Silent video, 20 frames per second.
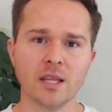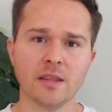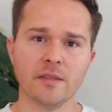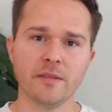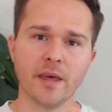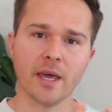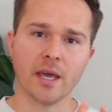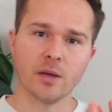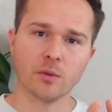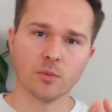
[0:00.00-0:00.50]

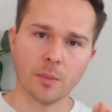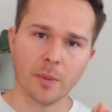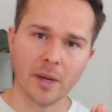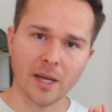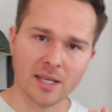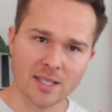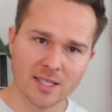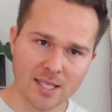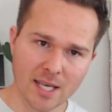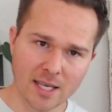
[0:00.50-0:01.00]
They
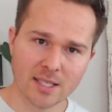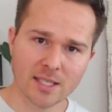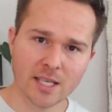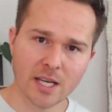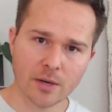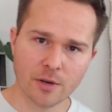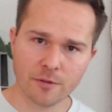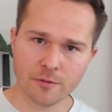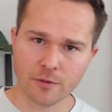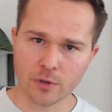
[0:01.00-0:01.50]
remained
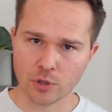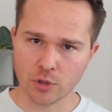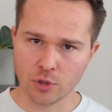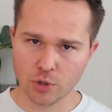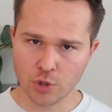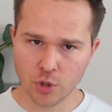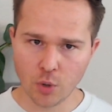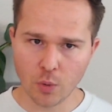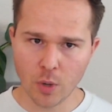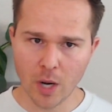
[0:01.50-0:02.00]
sedentary for
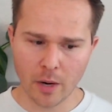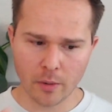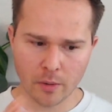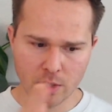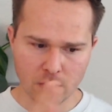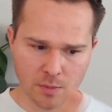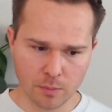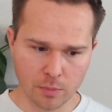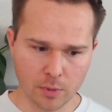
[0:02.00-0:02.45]
2 hours.